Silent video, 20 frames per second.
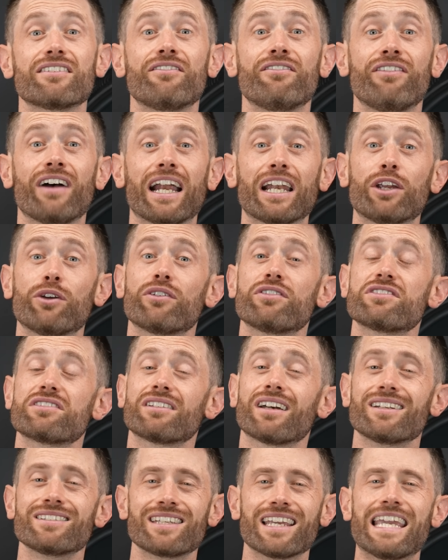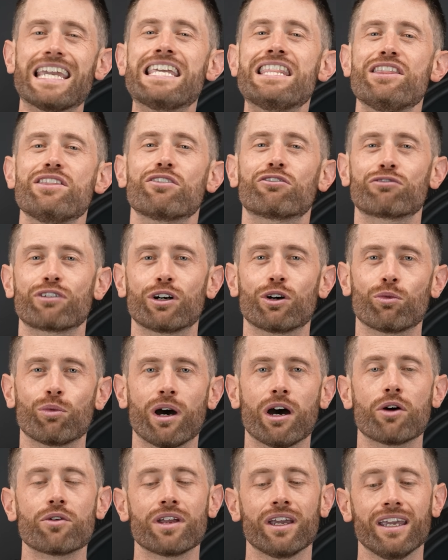the value of studs in the real
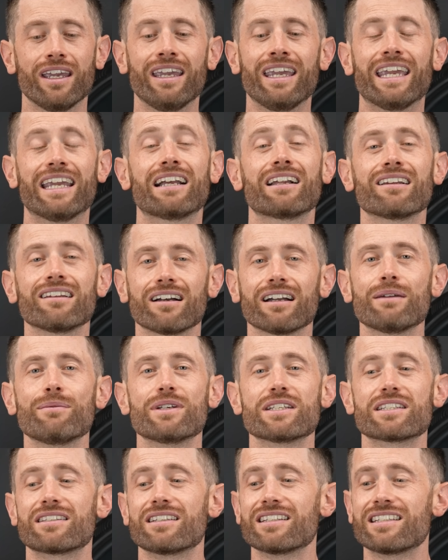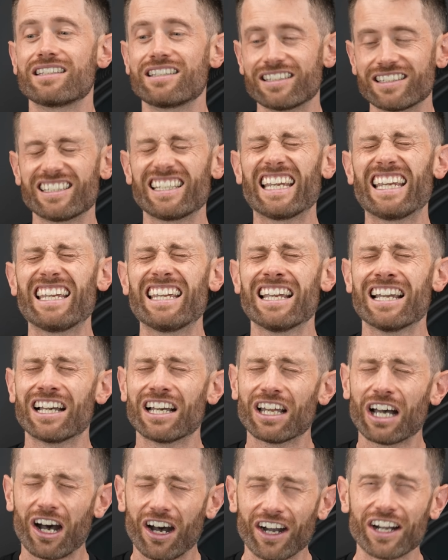world in climates that see
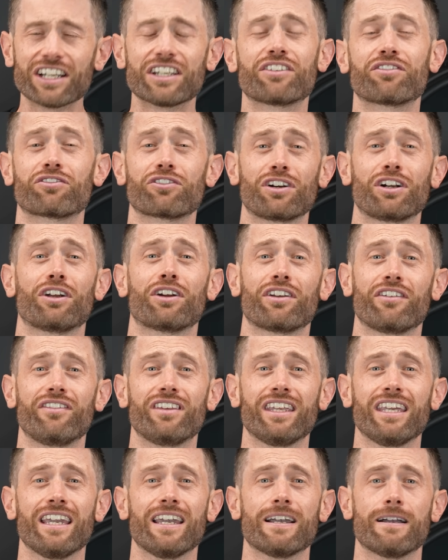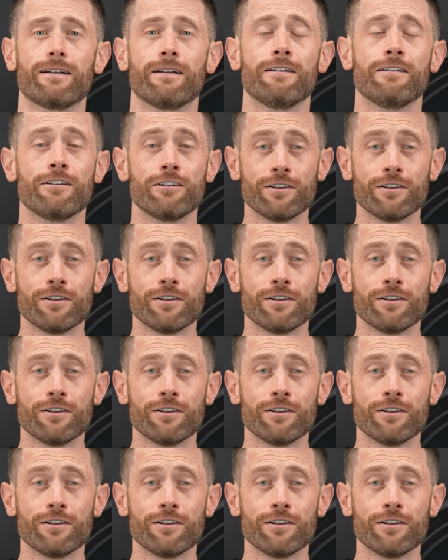ice for a lot of the year.